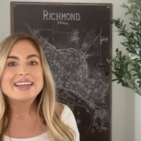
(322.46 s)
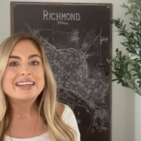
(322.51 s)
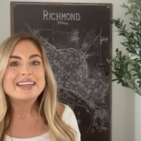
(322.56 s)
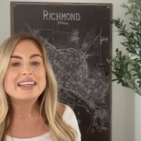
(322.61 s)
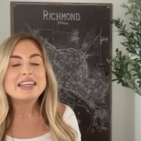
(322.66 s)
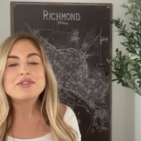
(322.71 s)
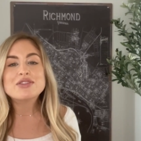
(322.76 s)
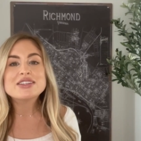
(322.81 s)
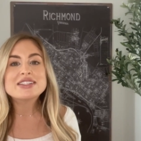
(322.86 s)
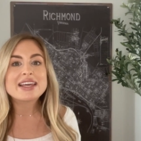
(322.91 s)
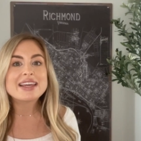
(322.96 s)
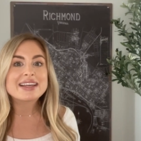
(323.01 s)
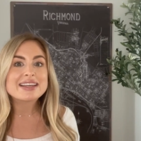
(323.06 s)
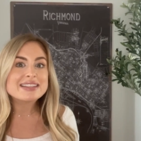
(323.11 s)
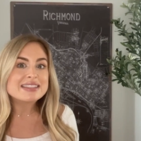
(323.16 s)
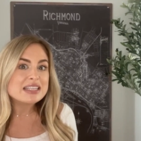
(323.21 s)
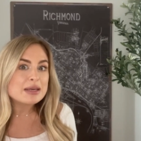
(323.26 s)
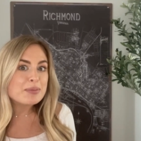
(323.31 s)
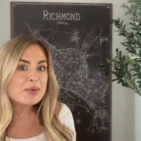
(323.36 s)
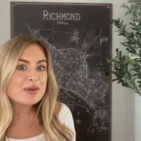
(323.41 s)
even take a
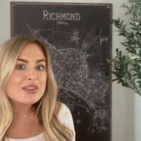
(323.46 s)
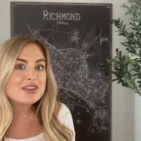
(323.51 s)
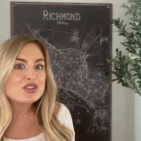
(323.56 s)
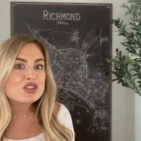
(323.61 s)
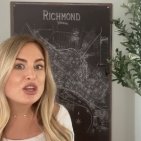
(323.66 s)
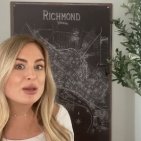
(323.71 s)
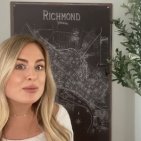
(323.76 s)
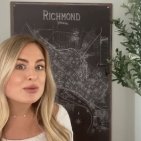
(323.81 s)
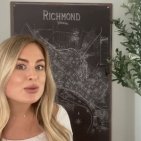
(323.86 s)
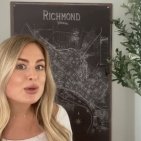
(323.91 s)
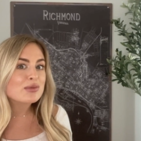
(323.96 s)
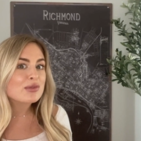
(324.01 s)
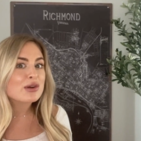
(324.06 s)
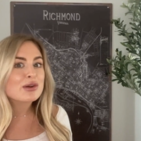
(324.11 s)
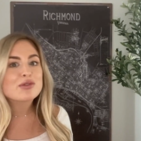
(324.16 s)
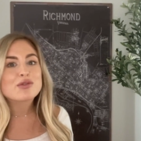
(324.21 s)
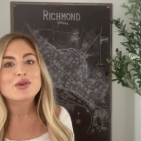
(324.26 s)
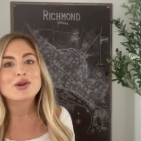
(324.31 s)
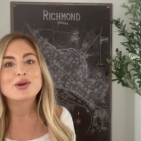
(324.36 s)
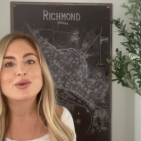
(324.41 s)
dip in the James
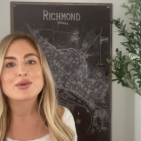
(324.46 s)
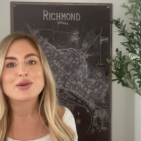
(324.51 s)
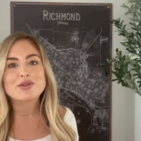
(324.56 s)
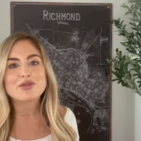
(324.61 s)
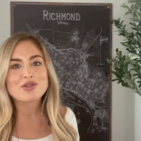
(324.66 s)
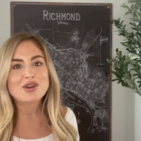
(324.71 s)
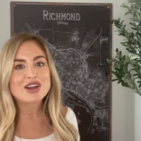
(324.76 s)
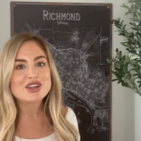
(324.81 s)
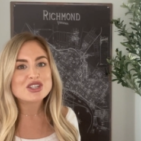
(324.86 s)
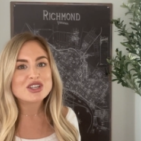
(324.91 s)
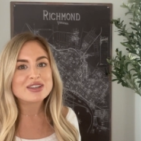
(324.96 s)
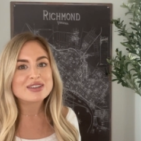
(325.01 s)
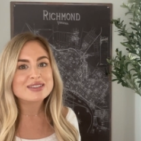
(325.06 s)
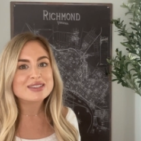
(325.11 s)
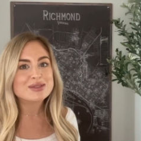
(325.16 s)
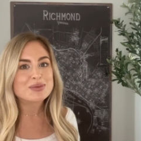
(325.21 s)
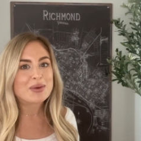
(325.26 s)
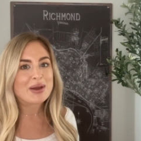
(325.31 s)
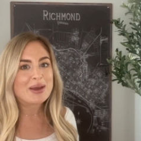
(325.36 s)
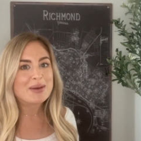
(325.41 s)
River for a refreshing
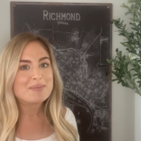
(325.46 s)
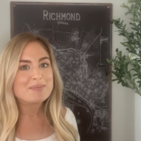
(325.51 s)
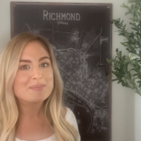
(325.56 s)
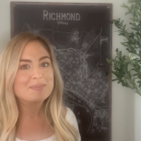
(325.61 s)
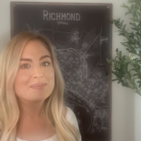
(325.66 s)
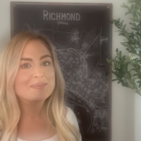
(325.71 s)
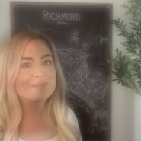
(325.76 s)
swim.